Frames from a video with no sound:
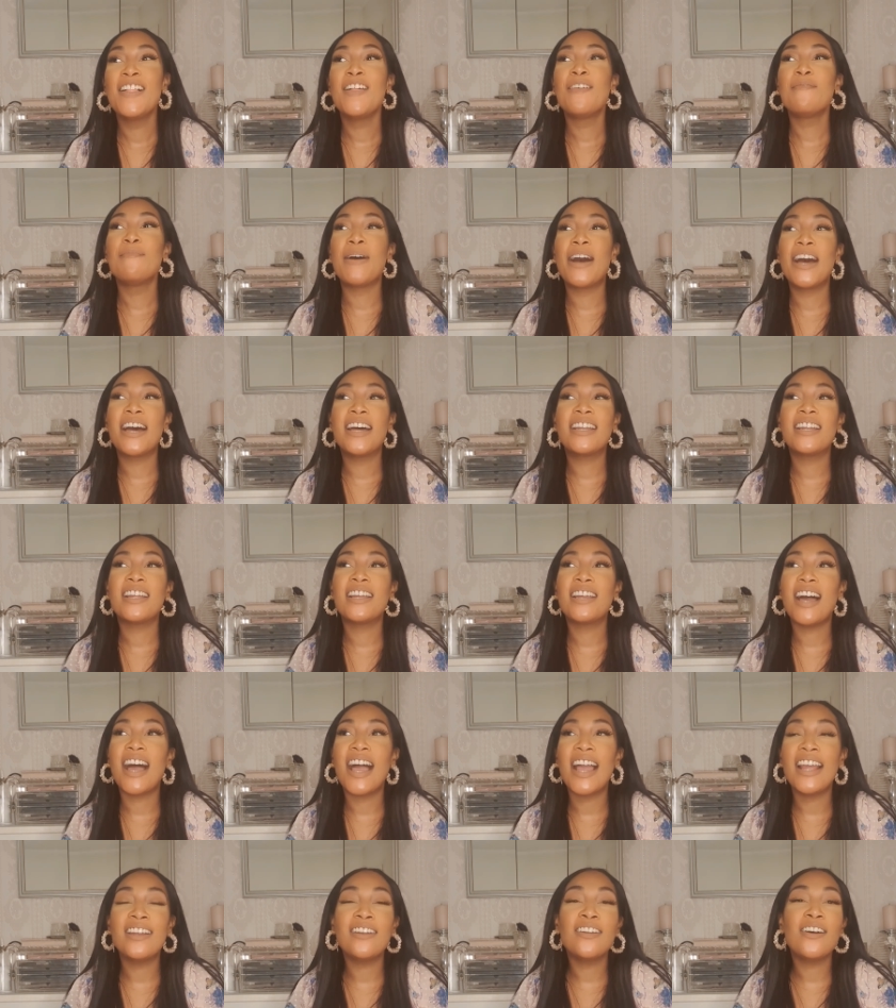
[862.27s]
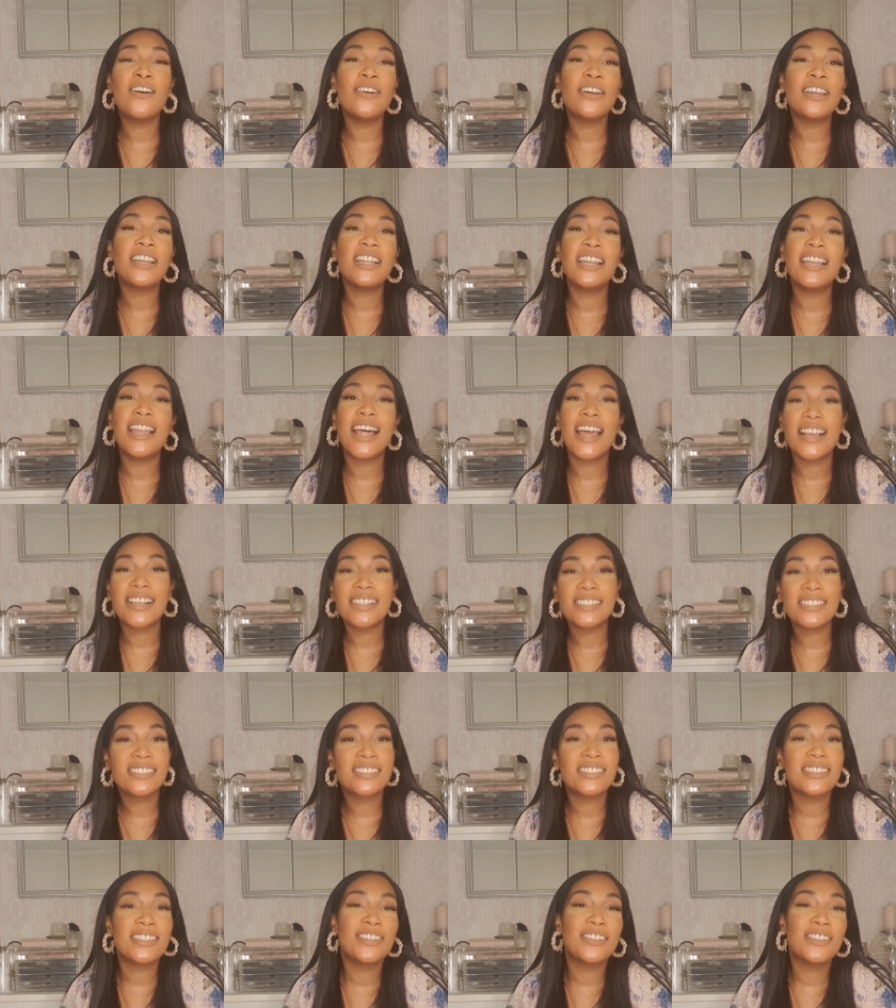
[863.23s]
But I know he
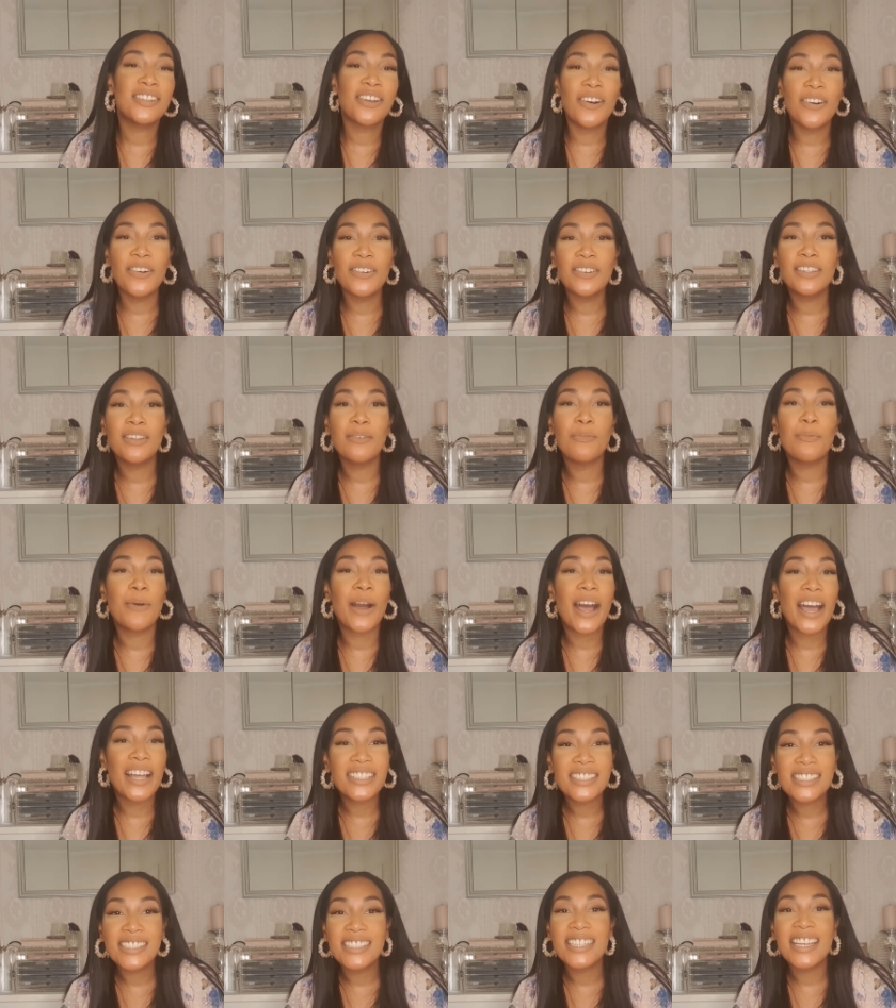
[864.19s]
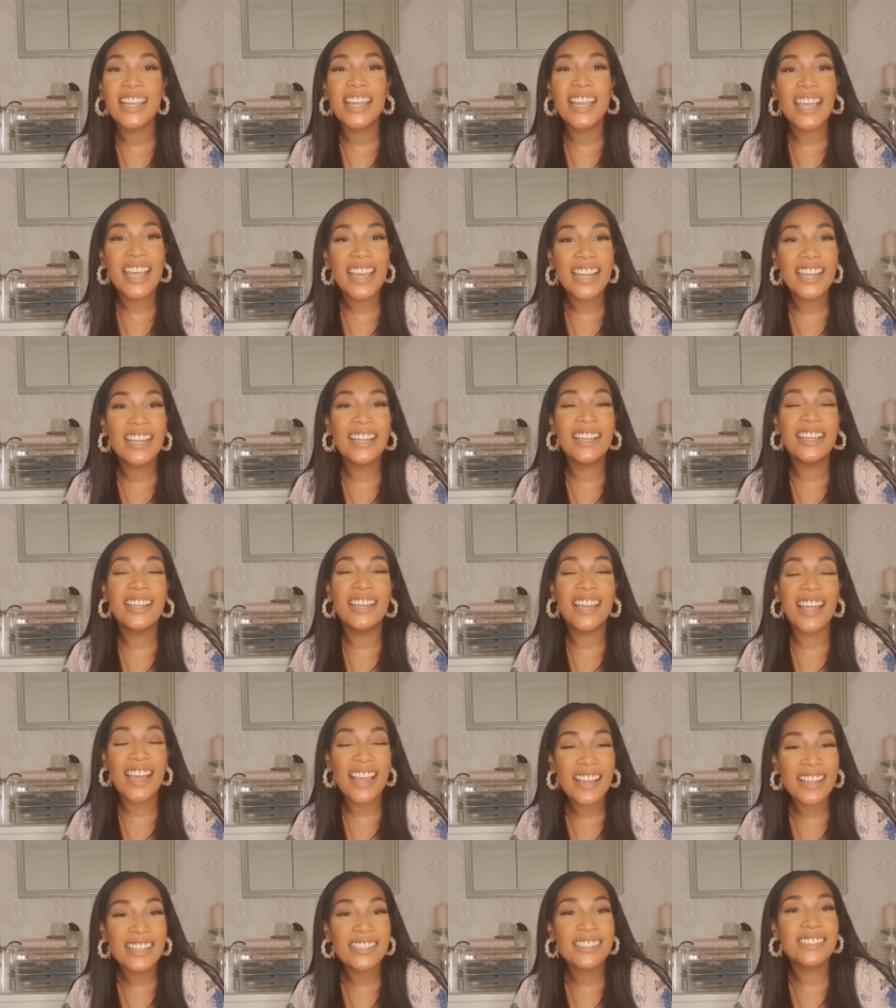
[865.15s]
likes, you know, the wache, and he
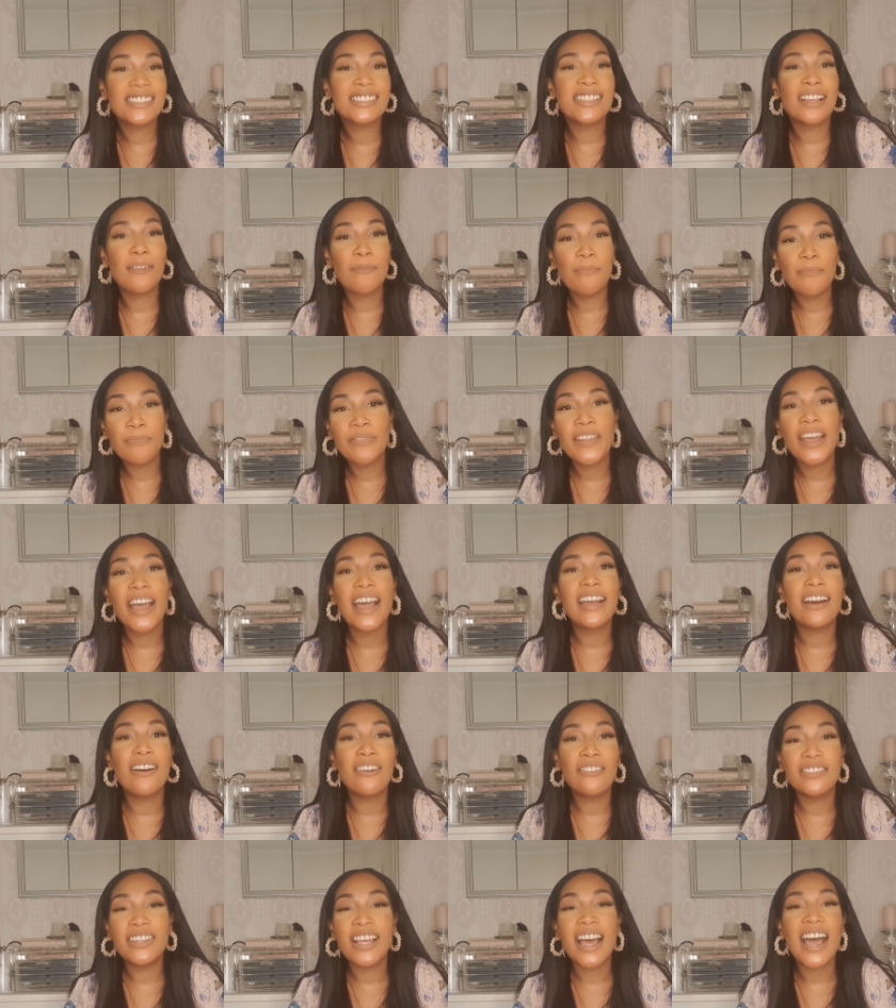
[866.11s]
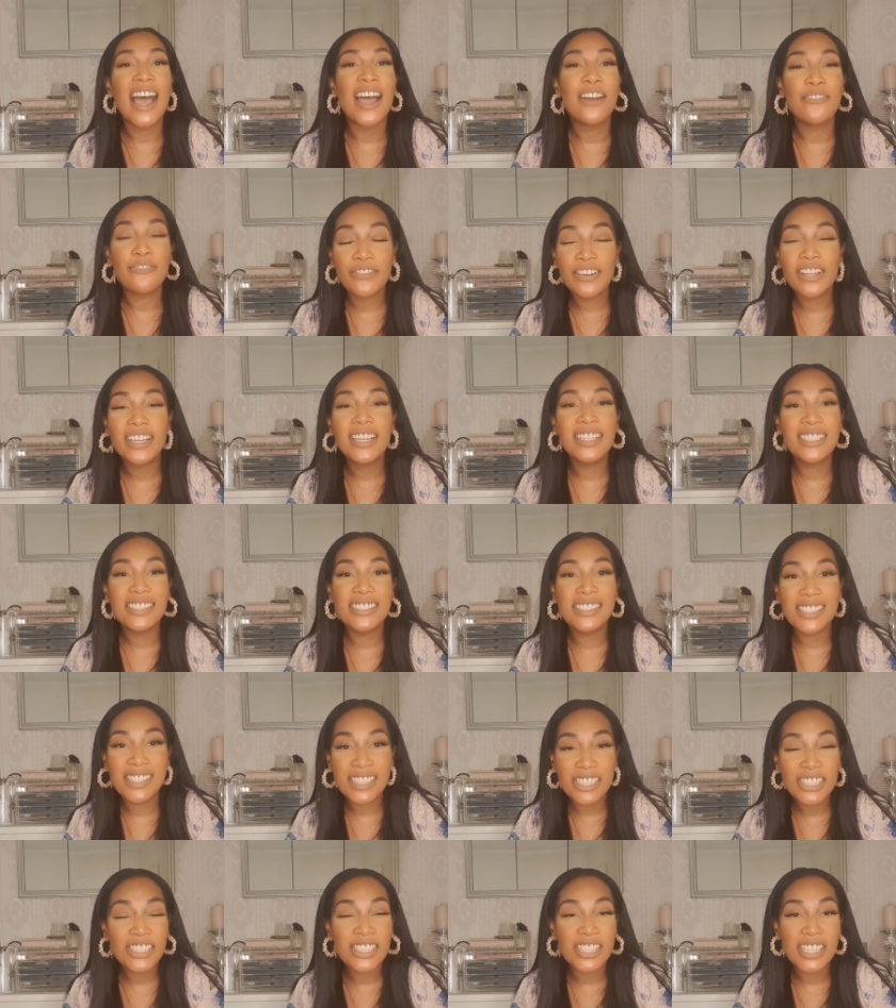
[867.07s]
likes some of the African
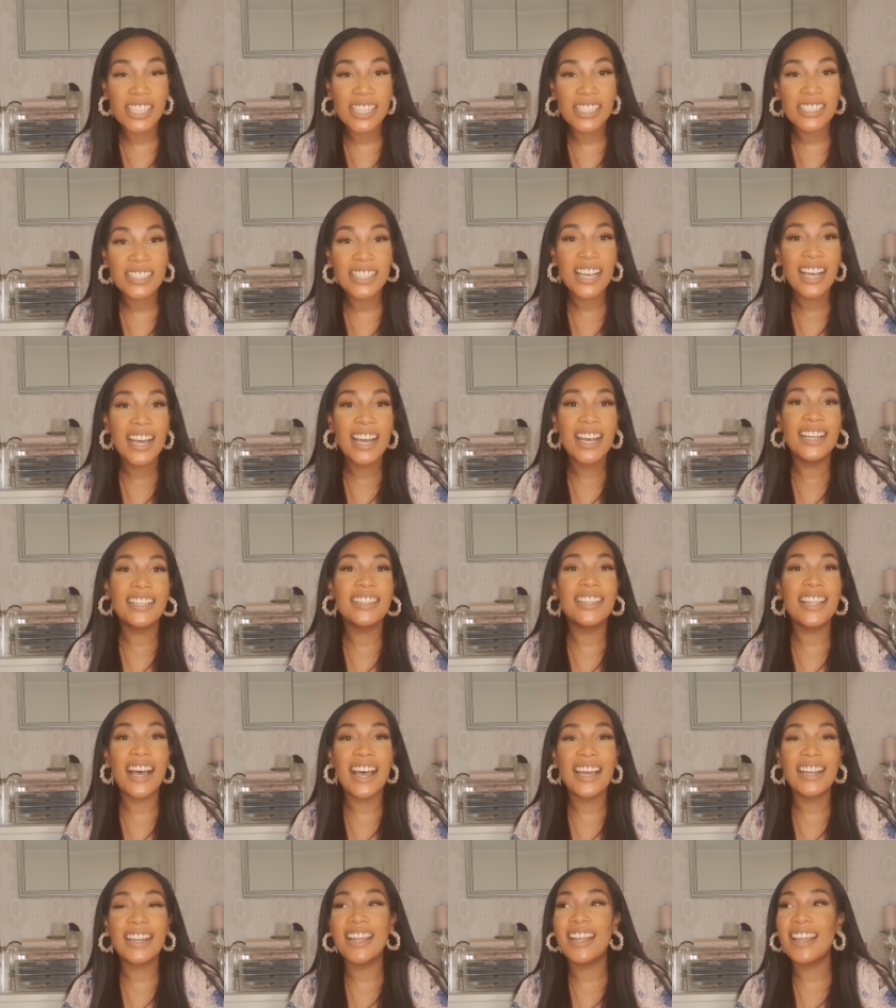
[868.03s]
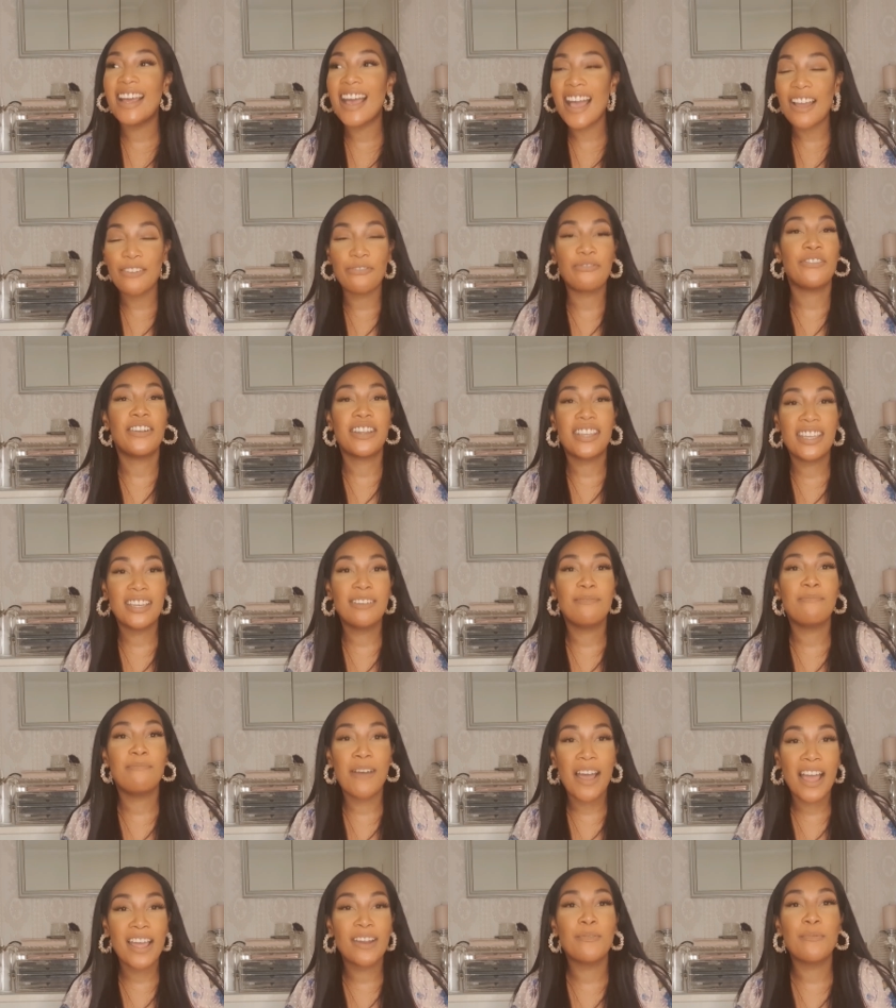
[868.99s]
dishes that an
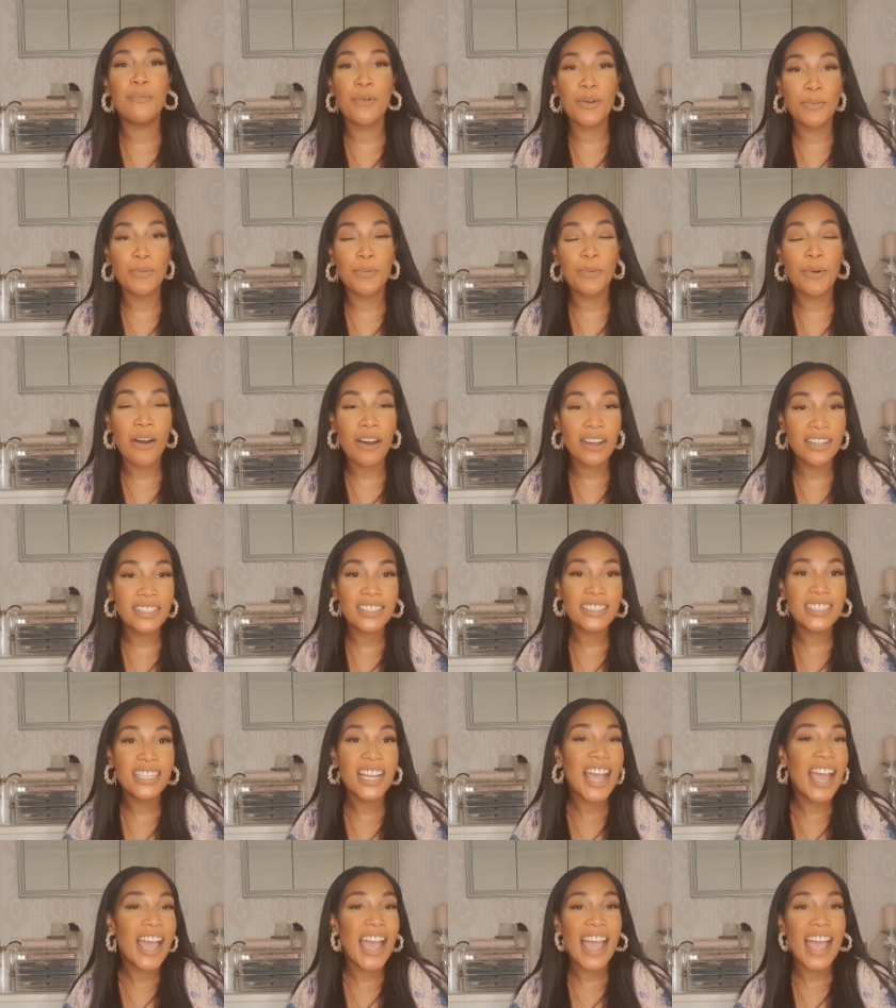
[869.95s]
African man would want.